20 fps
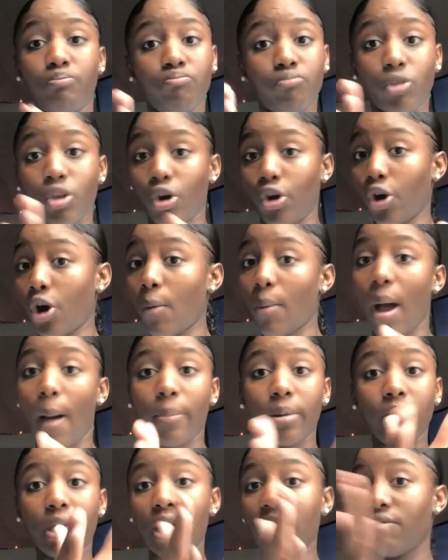The girl
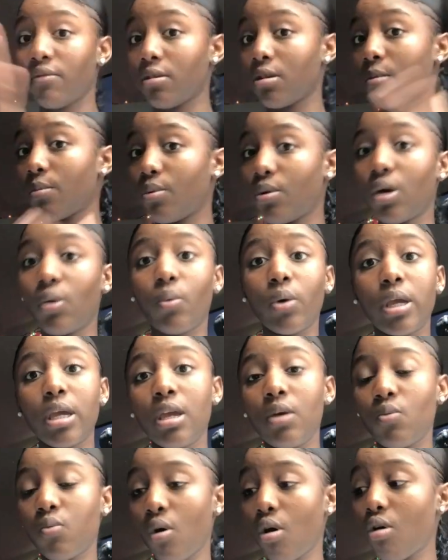probably giving the boy what
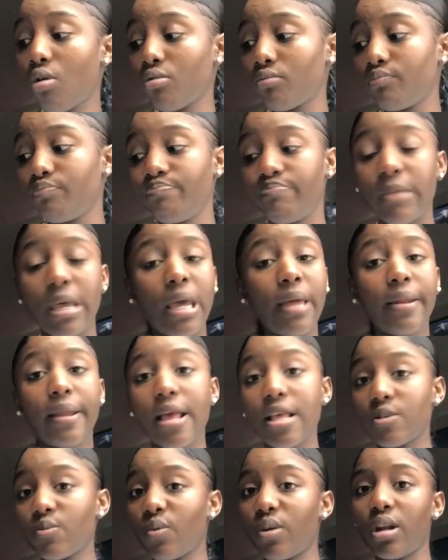he want. It
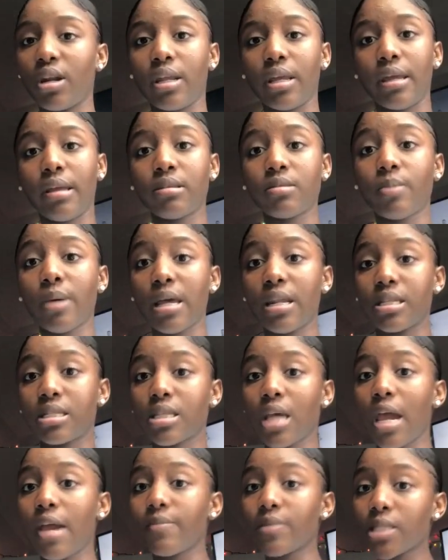is what it is. But at the
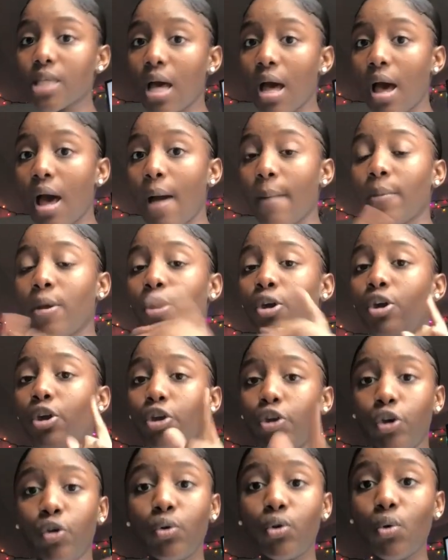same time,
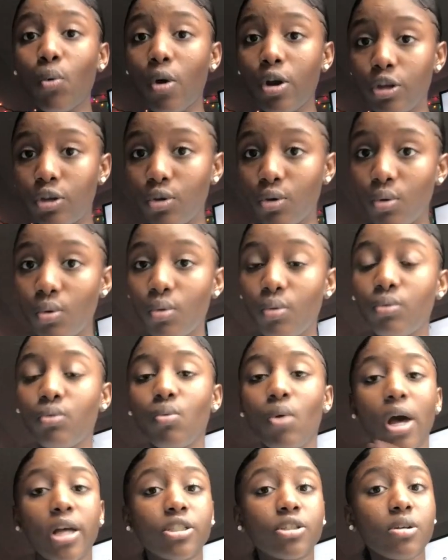you doing you,
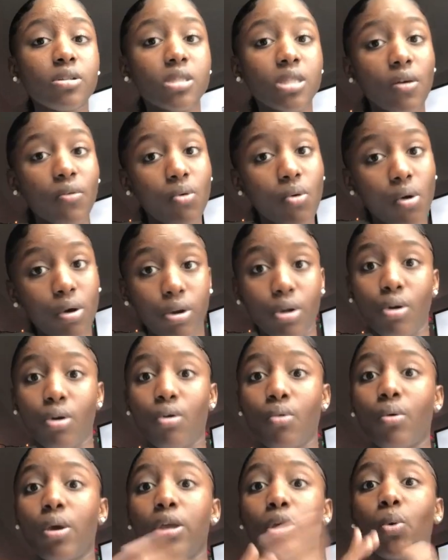you got your stuff going
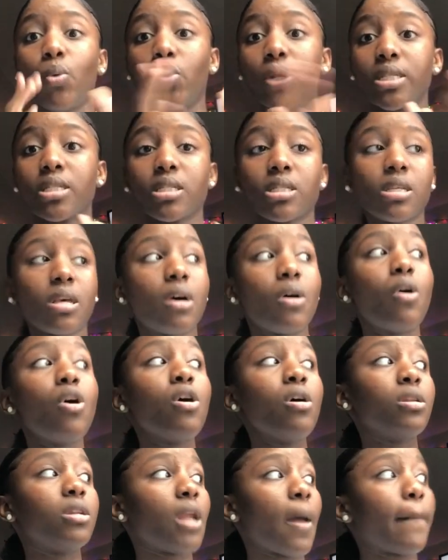on, and you listen to
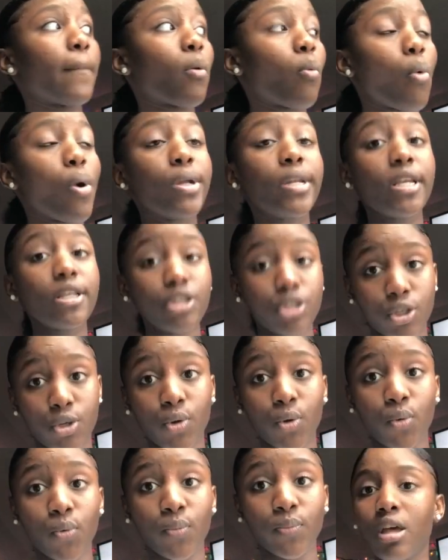number one and
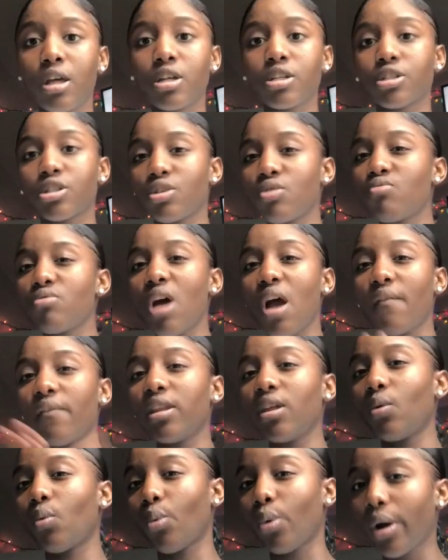two, so you're not
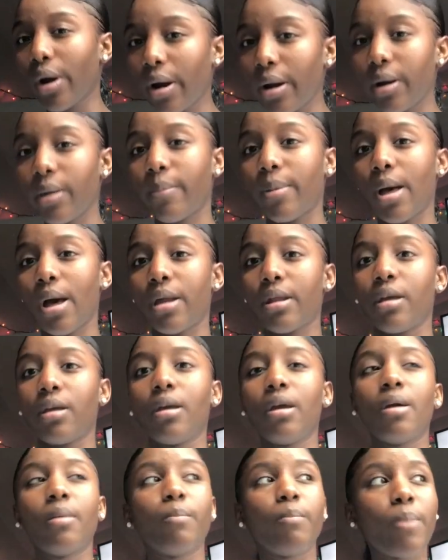really worried about it.
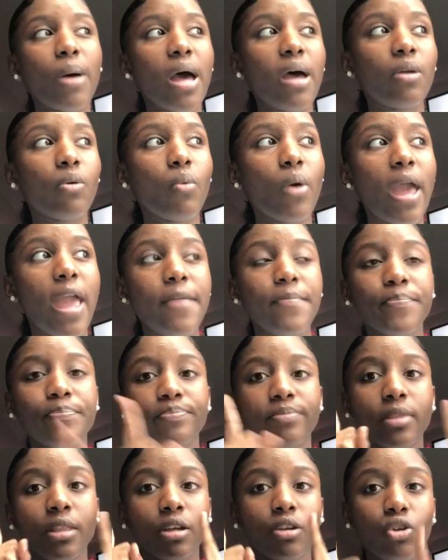By the way,
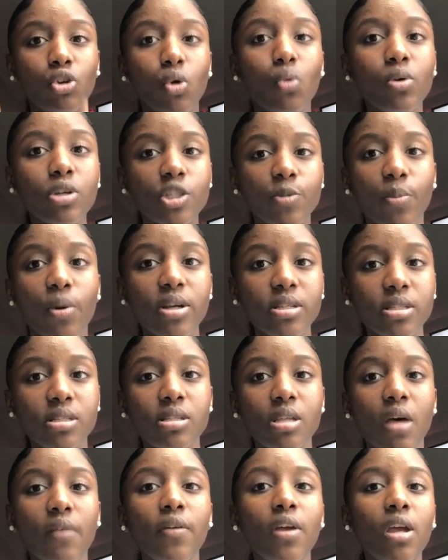doing sports and
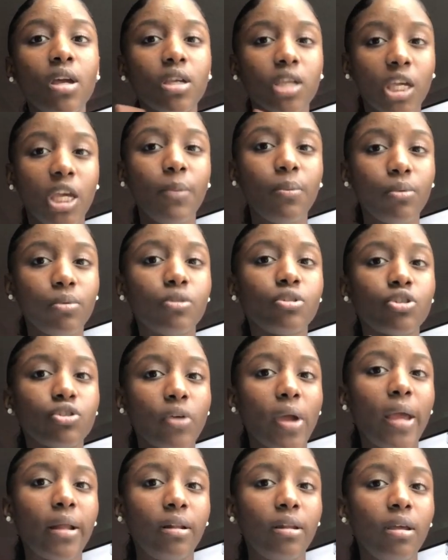stuff keep you
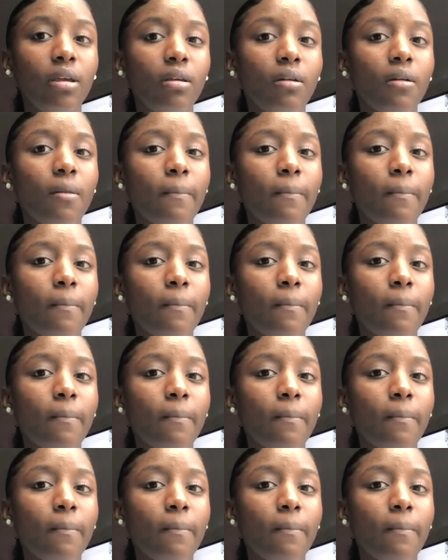distracted.